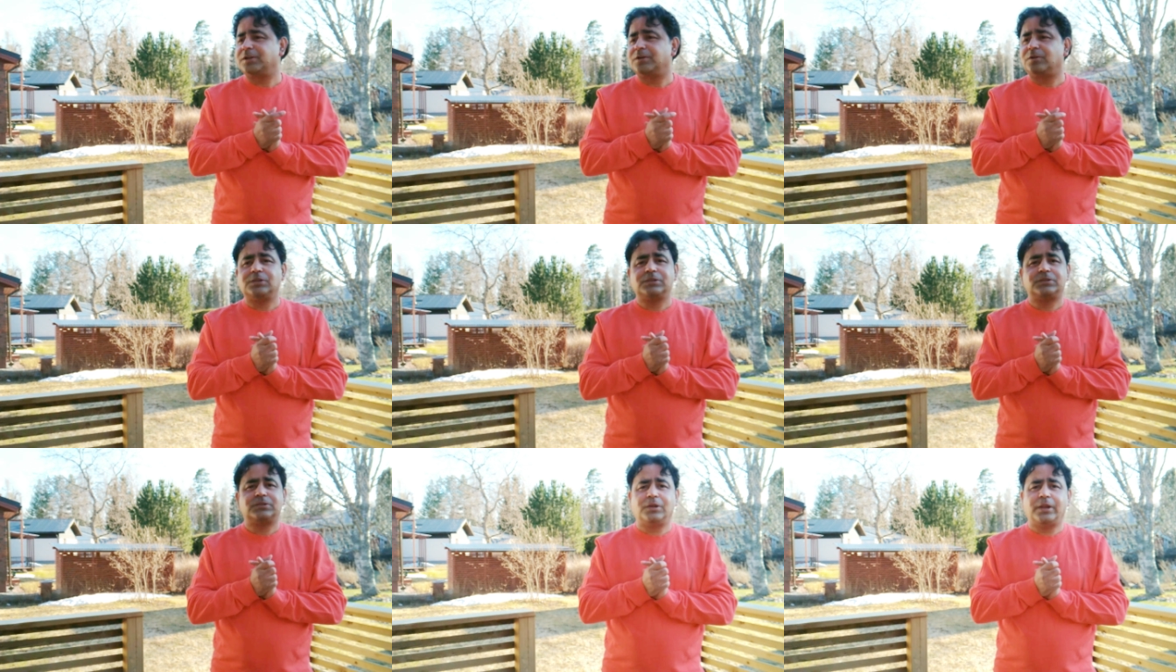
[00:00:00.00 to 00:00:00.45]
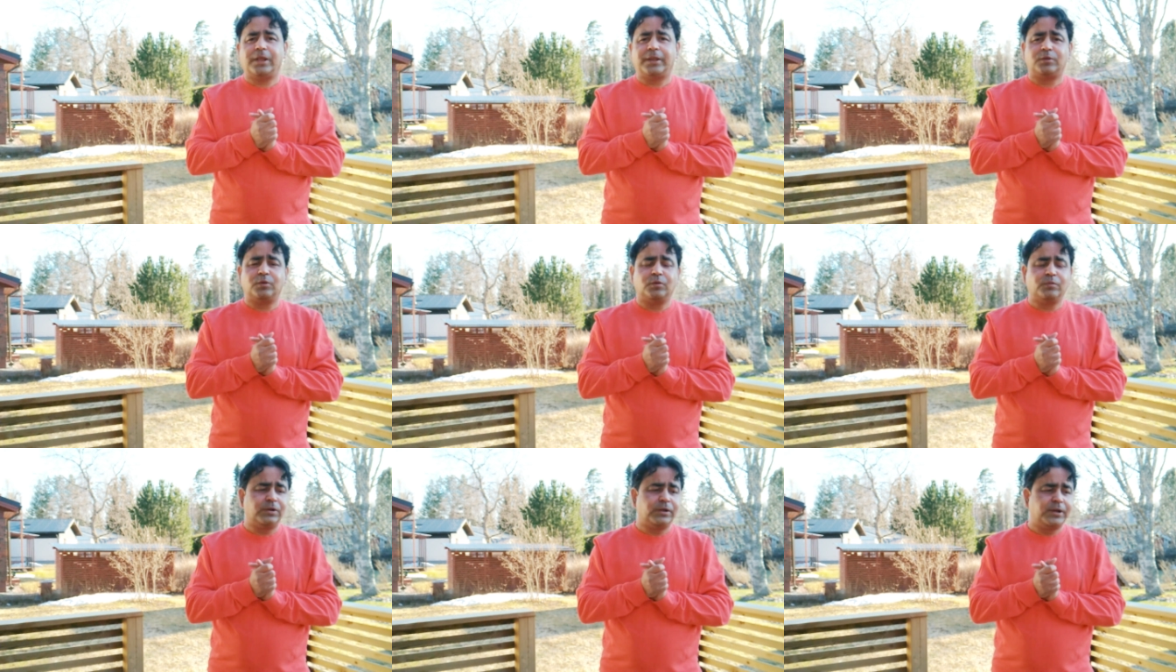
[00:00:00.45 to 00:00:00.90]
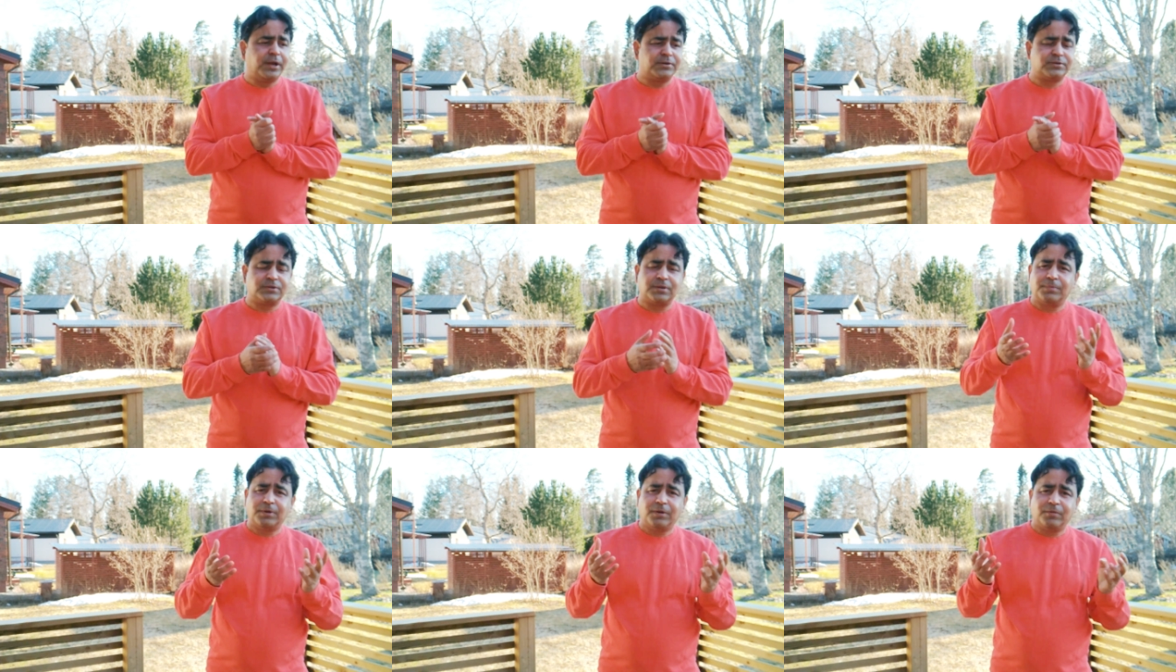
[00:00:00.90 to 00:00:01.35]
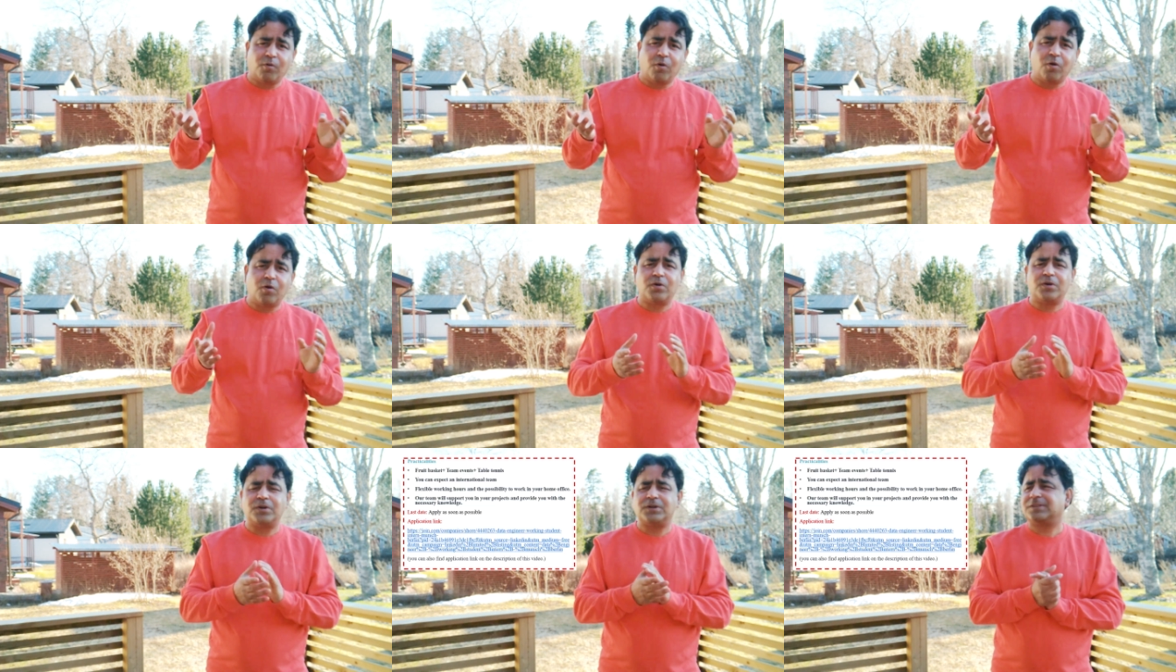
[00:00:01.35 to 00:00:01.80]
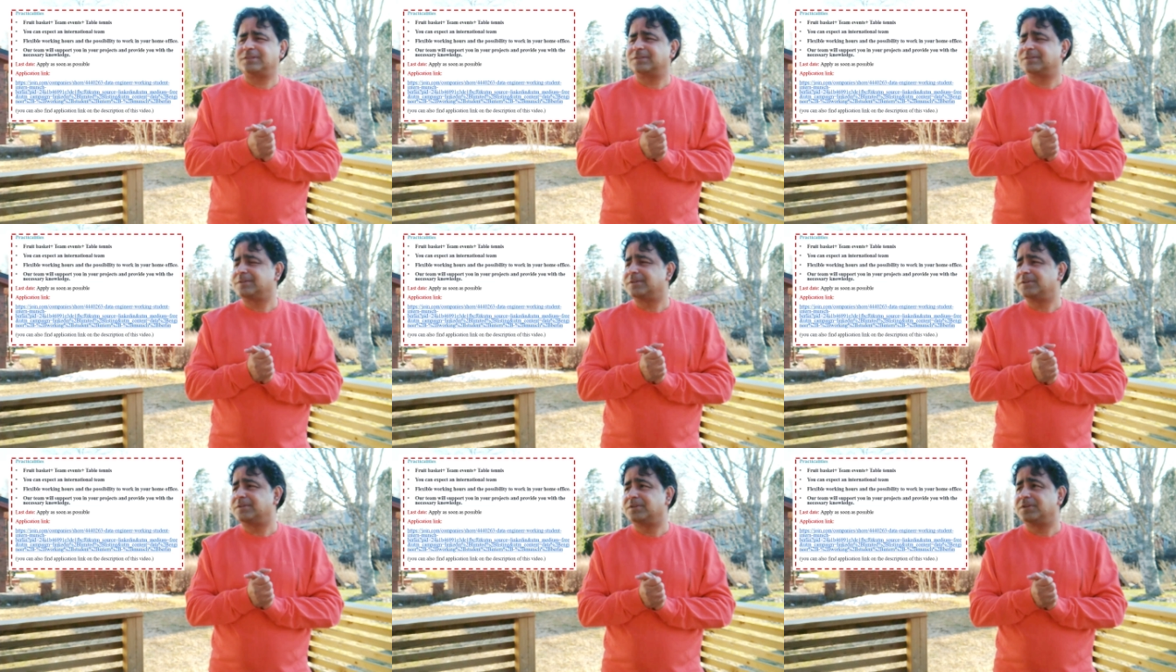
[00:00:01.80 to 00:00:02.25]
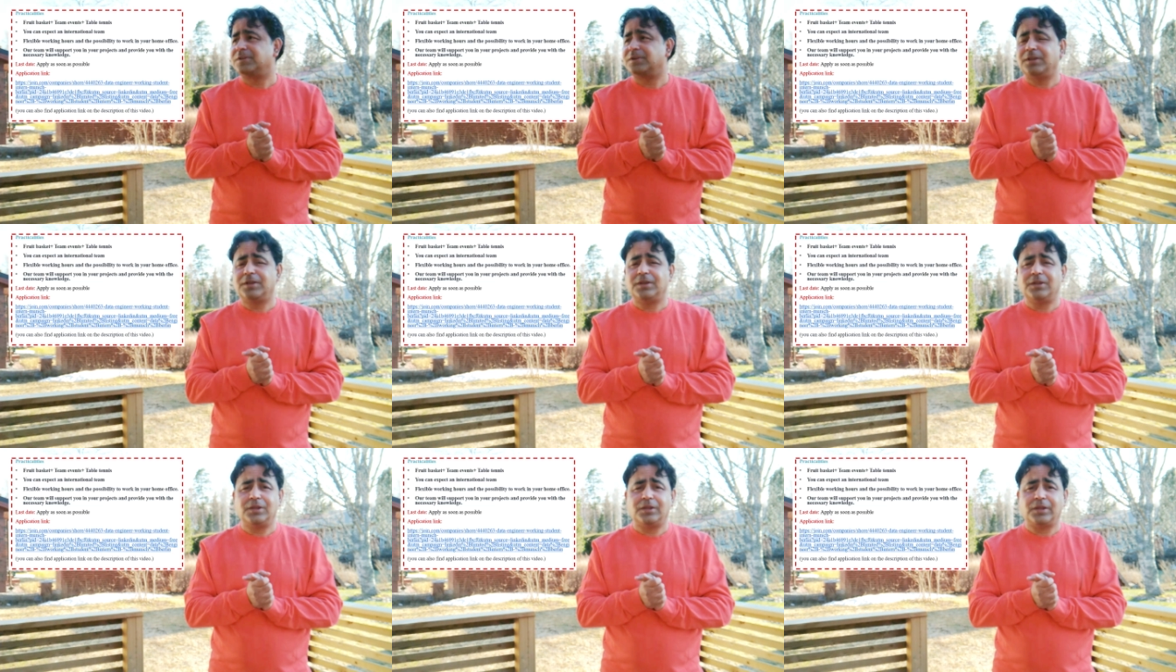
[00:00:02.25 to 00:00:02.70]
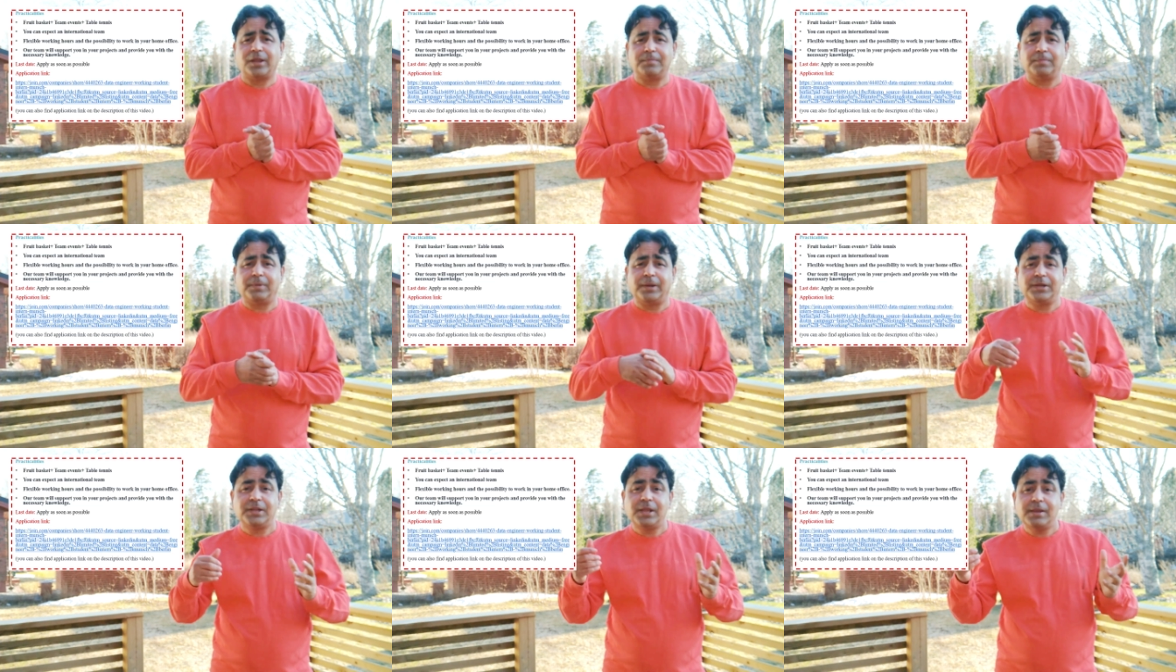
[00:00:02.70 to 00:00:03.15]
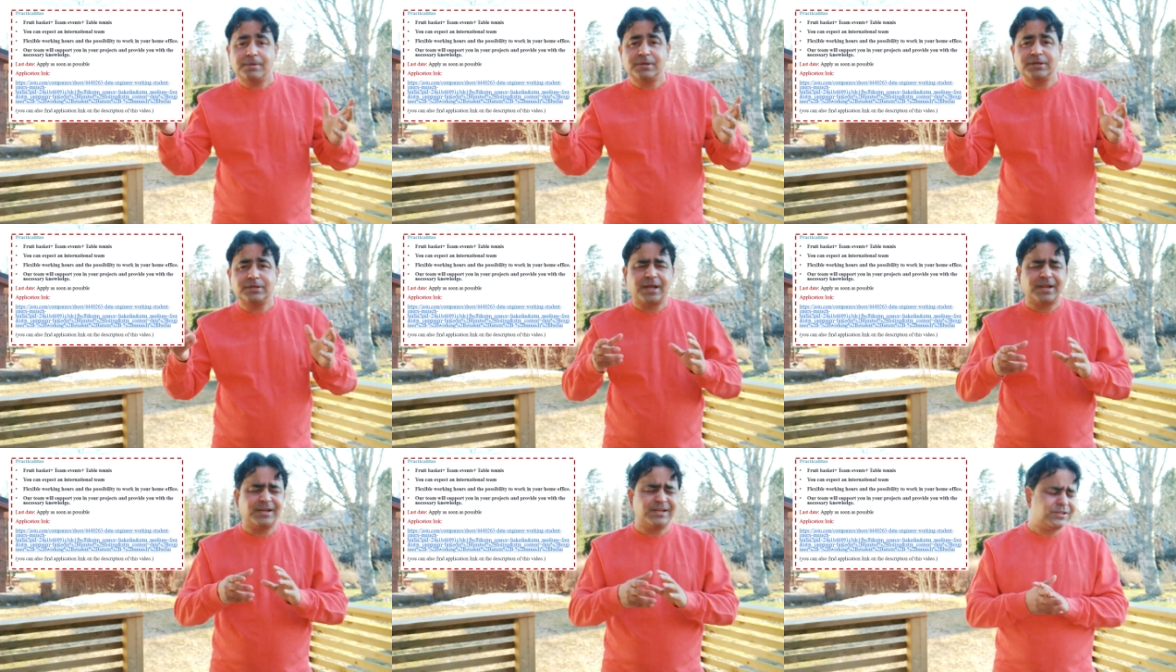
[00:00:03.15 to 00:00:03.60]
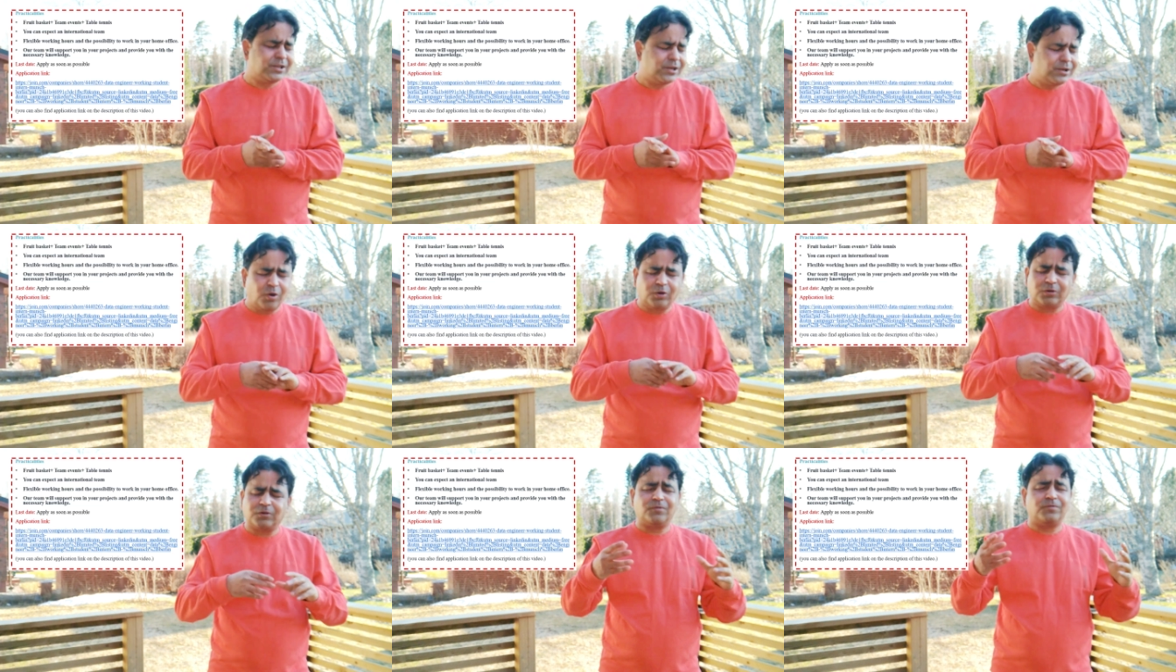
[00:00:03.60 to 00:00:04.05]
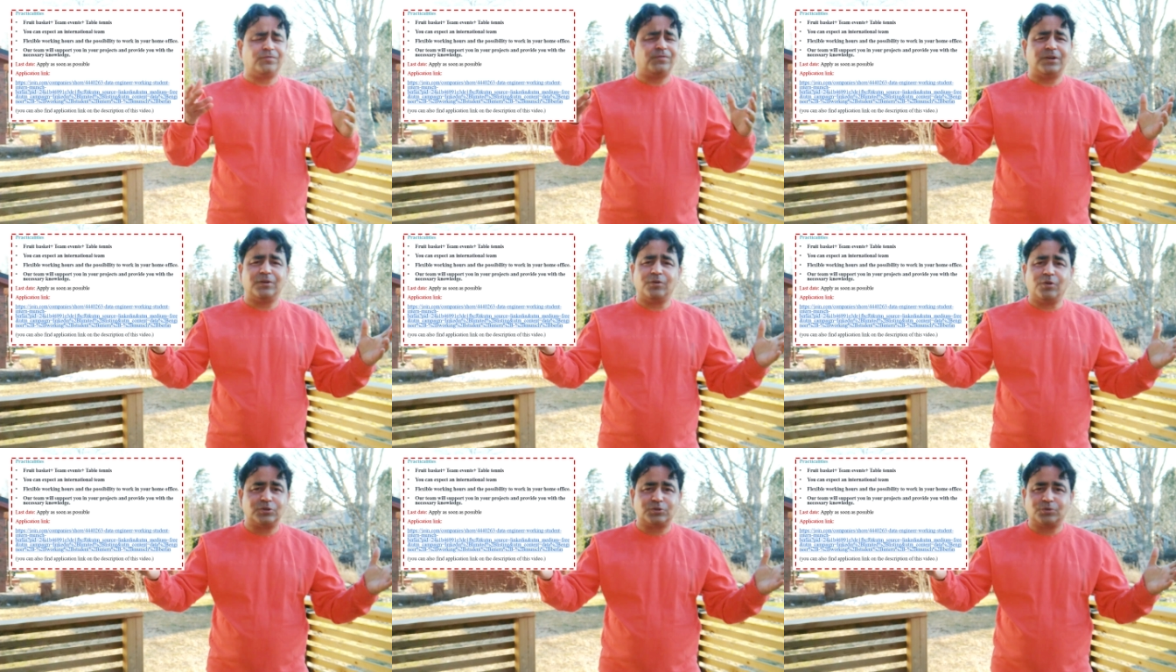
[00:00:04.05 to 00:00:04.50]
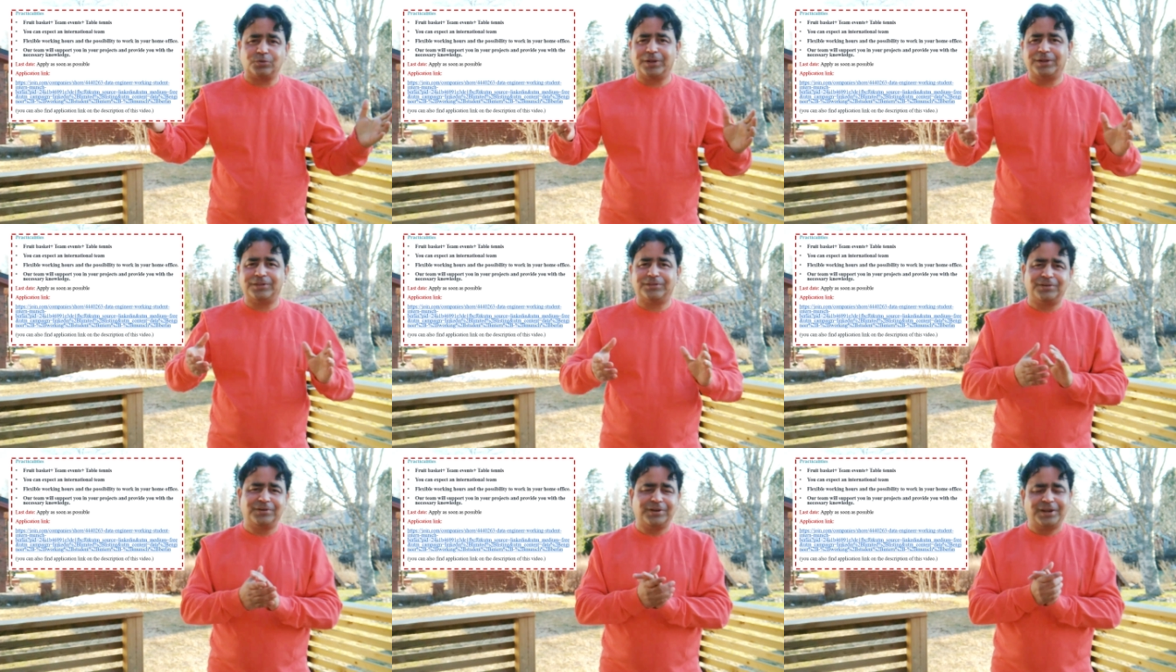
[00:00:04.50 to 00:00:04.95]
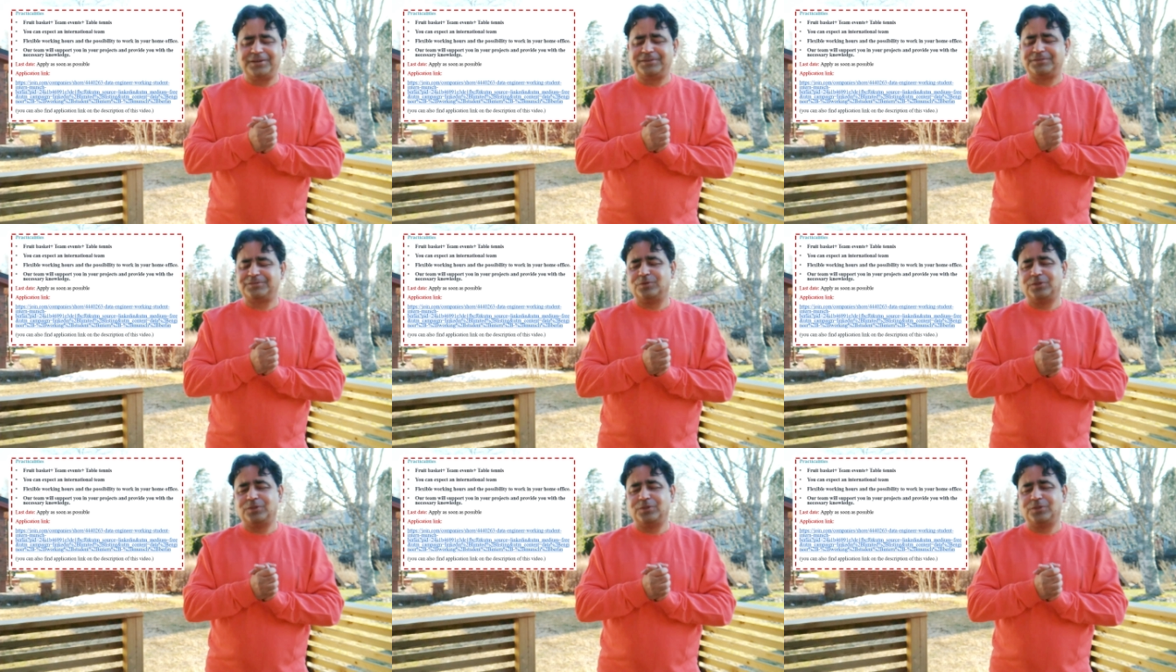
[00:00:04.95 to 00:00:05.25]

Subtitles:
and also, like, you will get some rewards, you can play table tennis, a lot of fun all together, right?